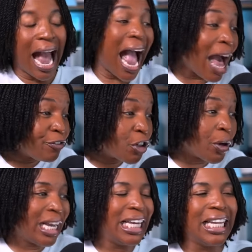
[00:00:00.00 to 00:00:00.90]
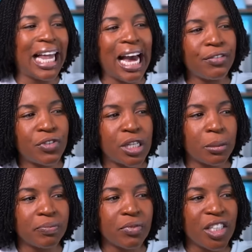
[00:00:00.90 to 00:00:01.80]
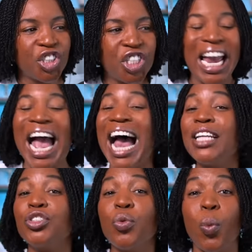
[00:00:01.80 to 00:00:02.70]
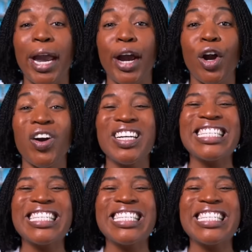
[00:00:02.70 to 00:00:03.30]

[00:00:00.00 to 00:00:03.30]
after he left, she had to wear